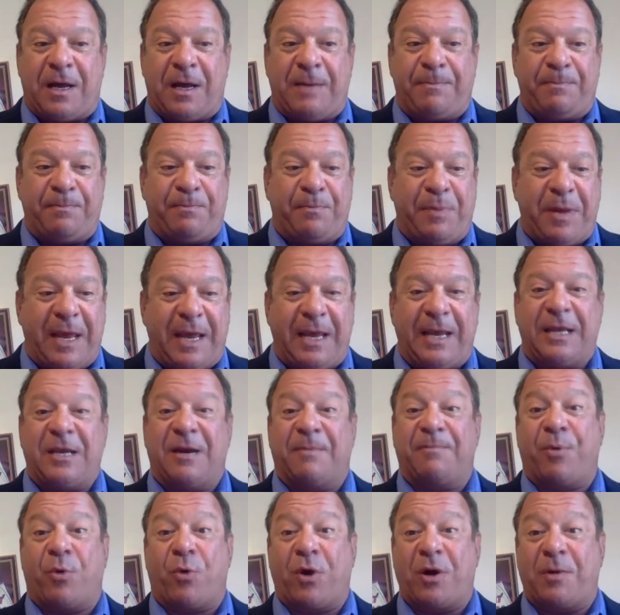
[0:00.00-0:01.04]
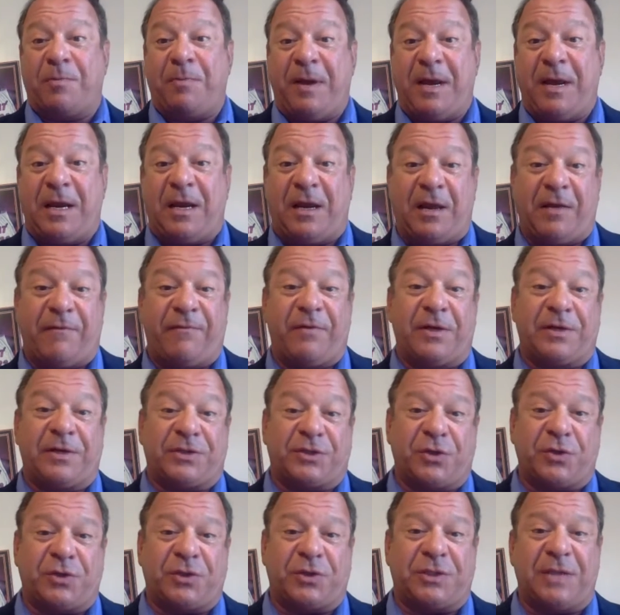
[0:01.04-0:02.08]
being in a board meeting of an
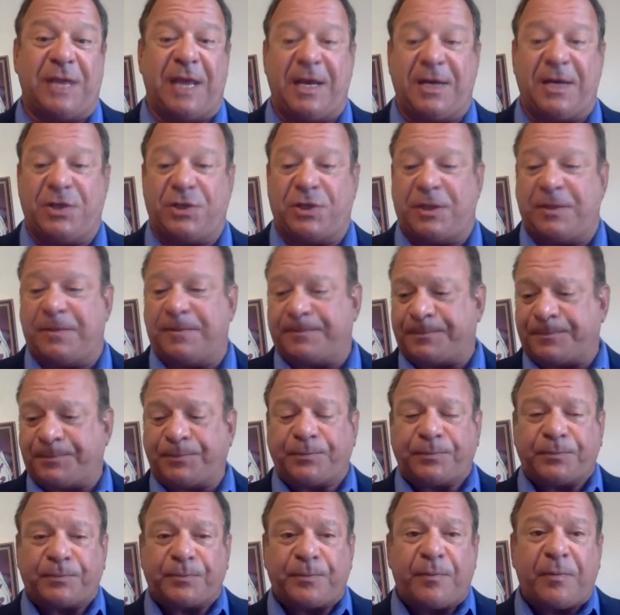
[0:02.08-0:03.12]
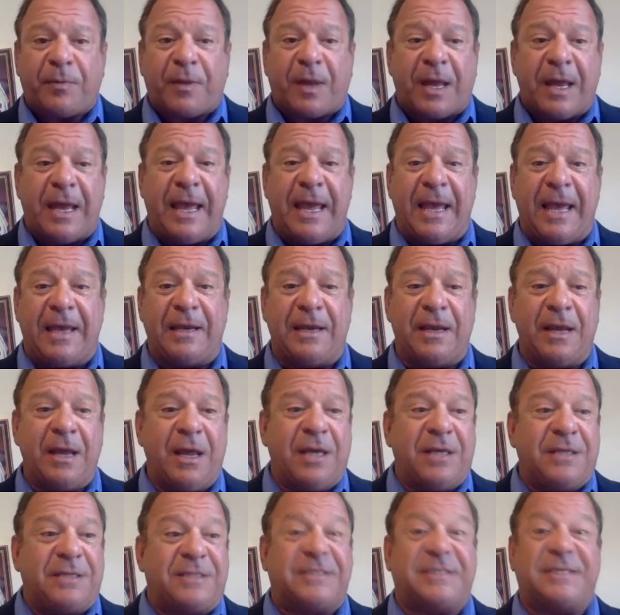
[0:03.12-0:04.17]
association, and
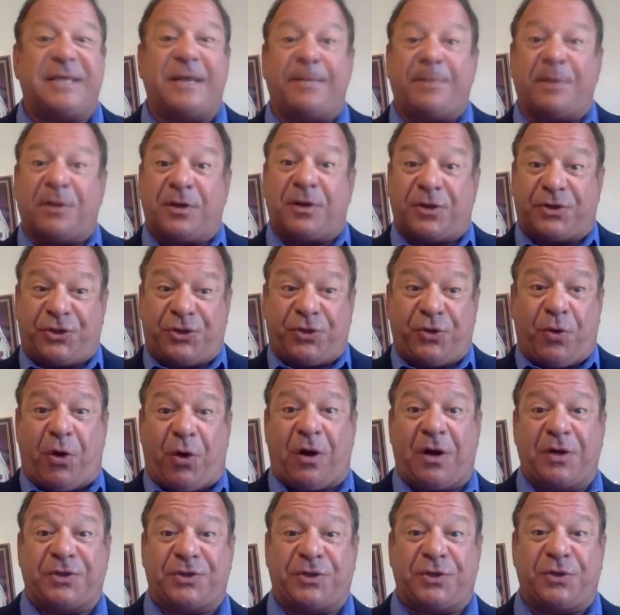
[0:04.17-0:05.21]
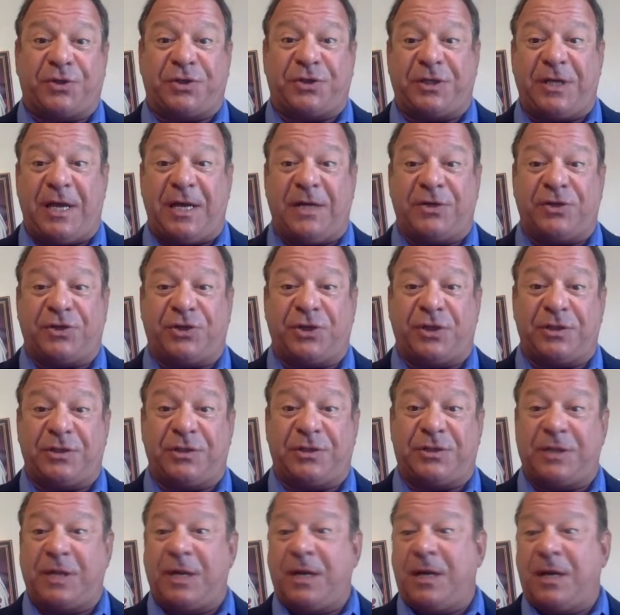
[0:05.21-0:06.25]
similar to our
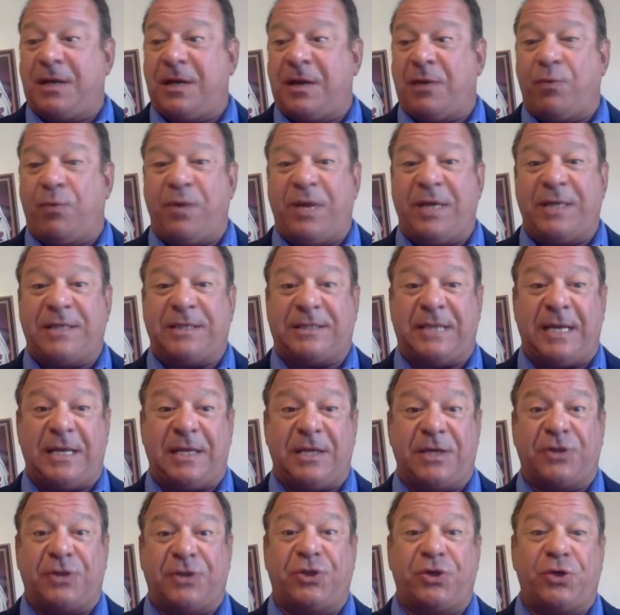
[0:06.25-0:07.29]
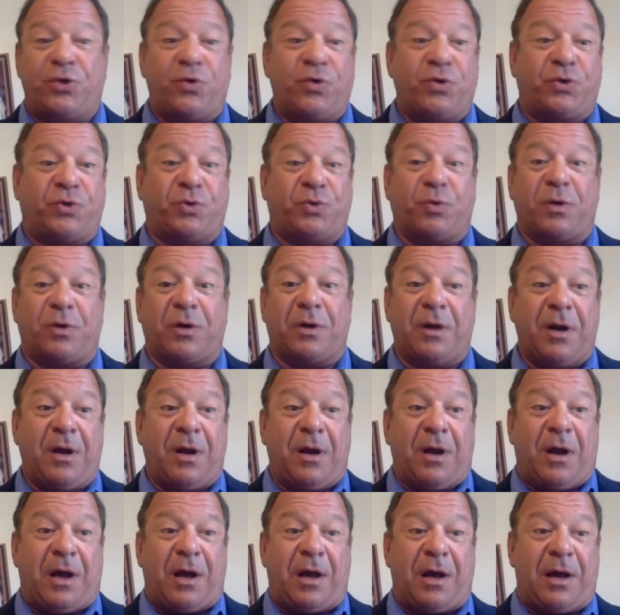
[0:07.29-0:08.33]
associations that we see, the dues were
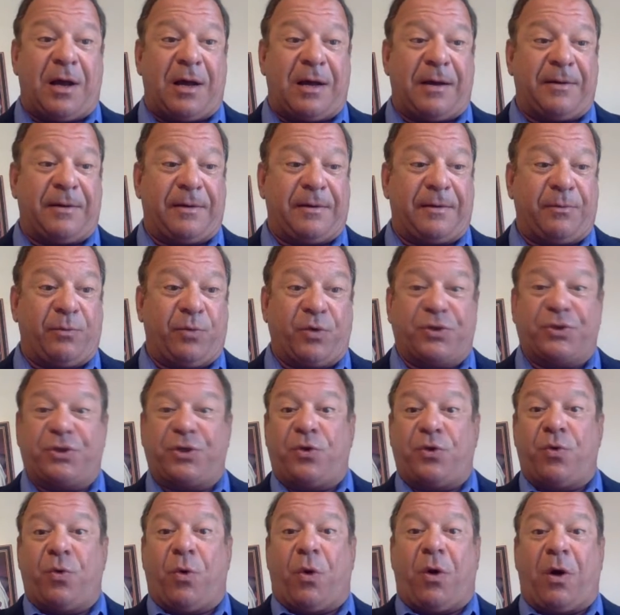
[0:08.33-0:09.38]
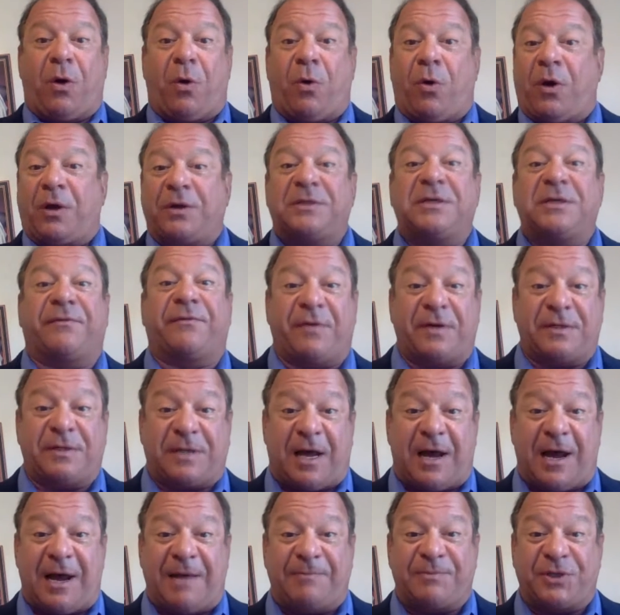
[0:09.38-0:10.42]
due all different
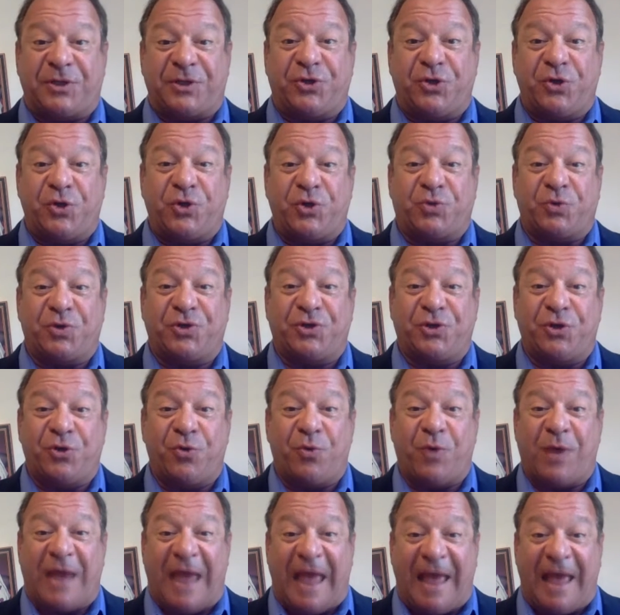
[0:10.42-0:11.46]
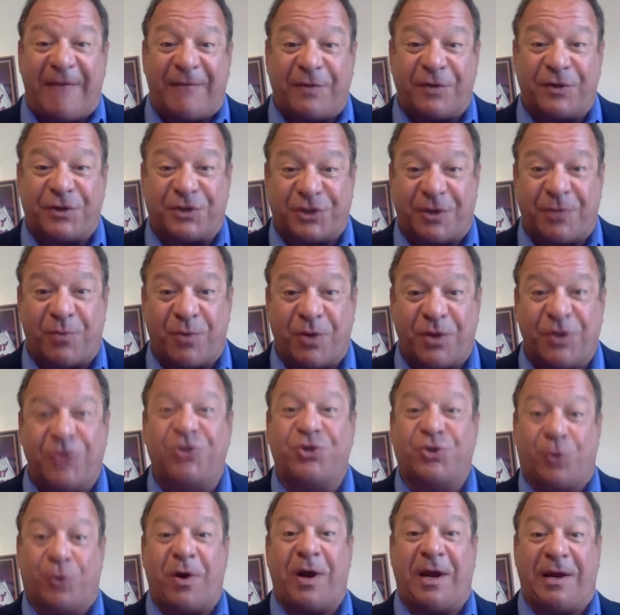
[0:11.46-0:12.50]
times. The dues were due whenever someone
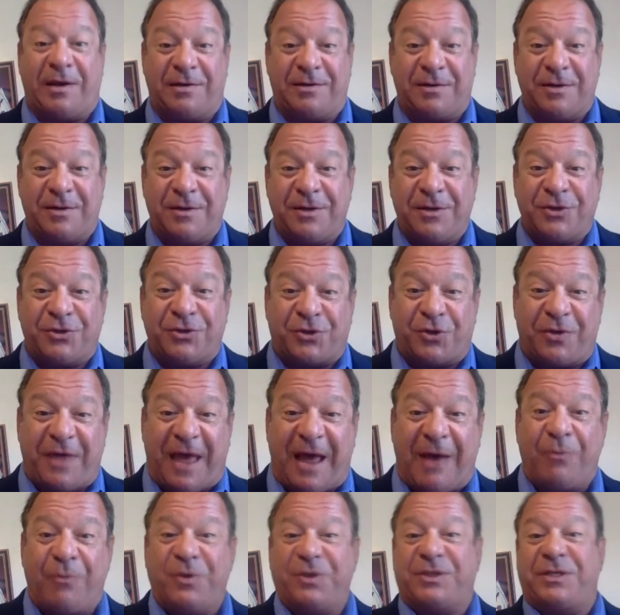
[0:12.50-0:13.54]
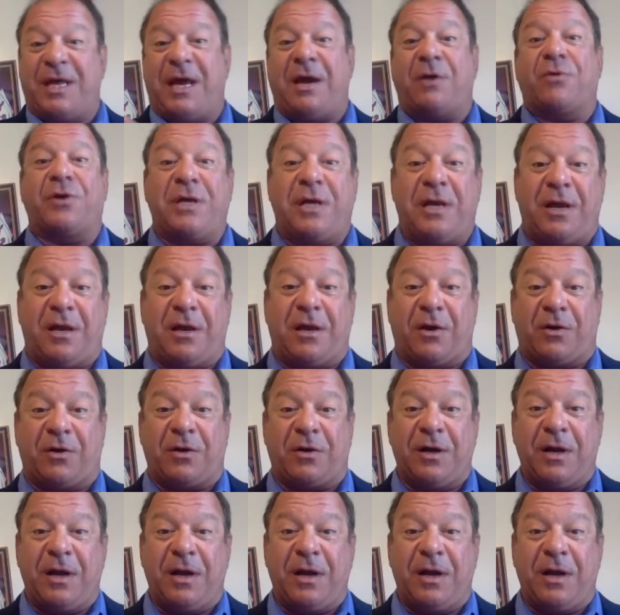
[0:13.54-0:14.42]
joined. So that was their year.